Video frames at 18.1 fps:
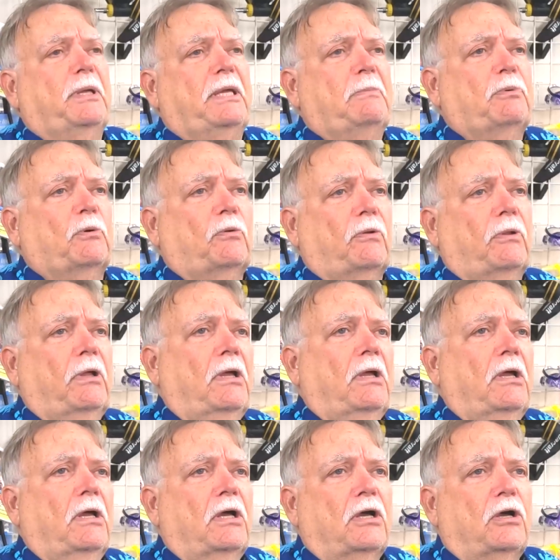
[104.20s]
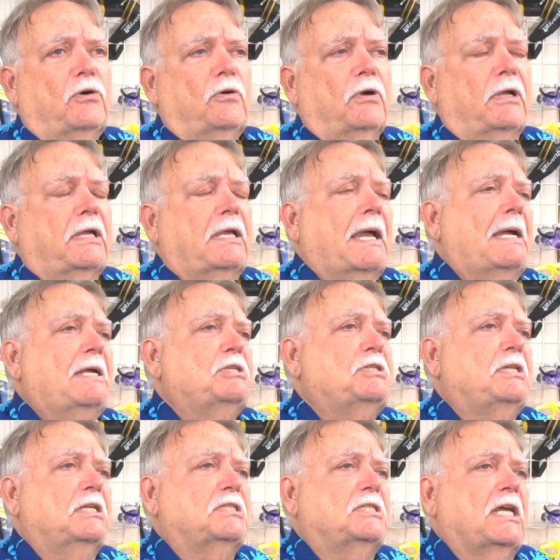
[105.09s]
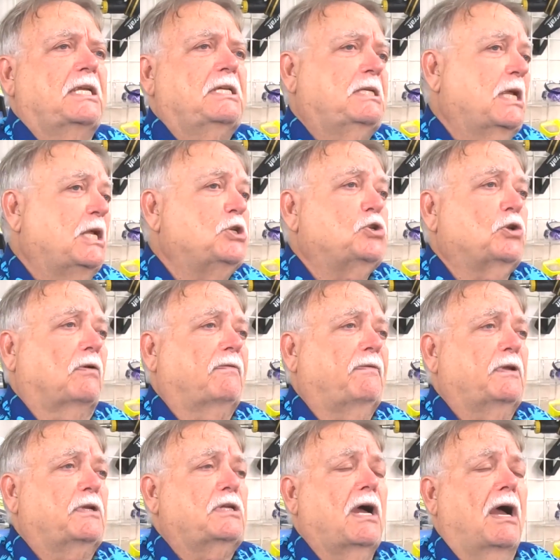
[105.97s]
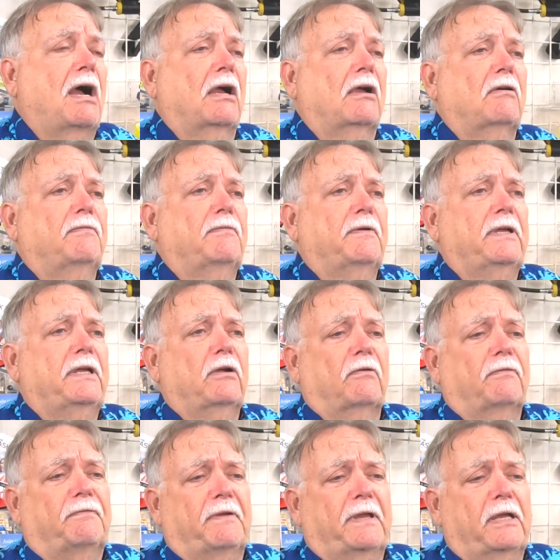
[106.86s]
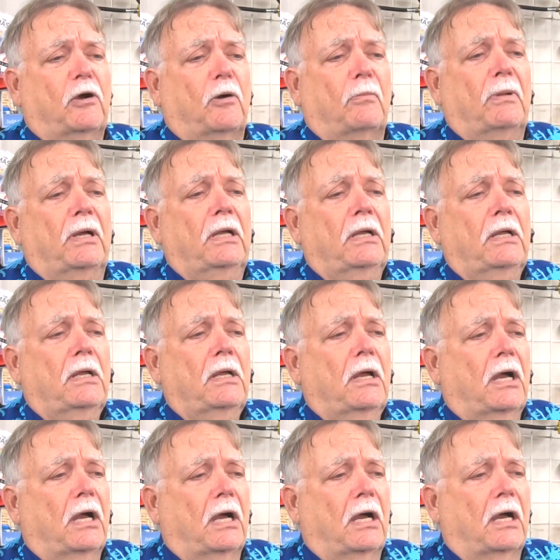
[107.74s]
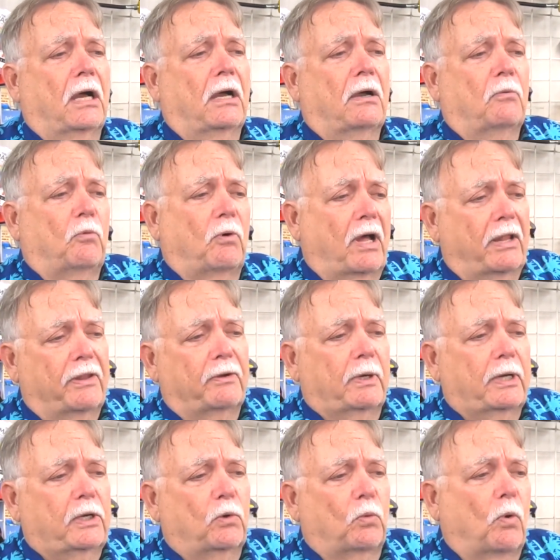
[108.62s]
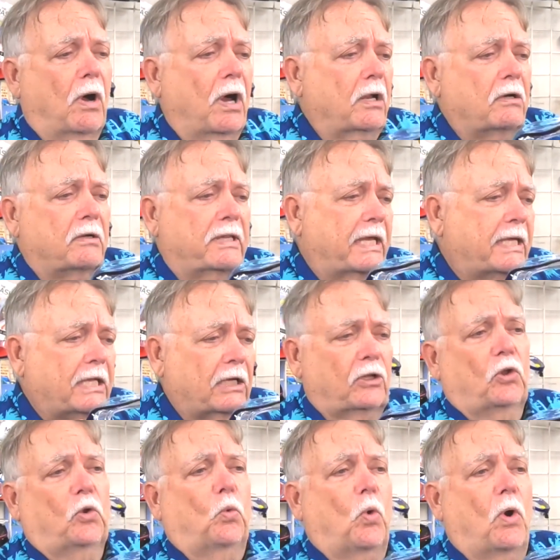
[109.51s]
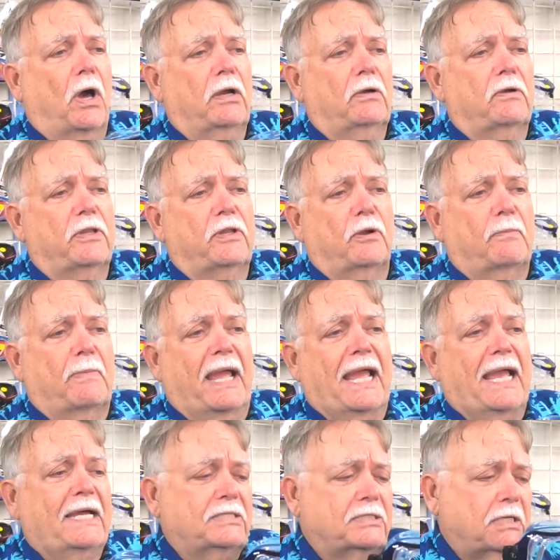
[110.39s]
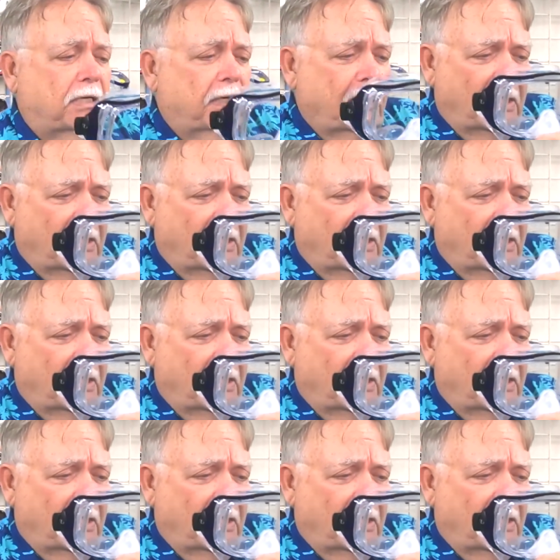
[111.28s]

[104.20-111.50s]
people who are engaged in, say, digital photography or film, while they're underwater, they get a little water in their mask.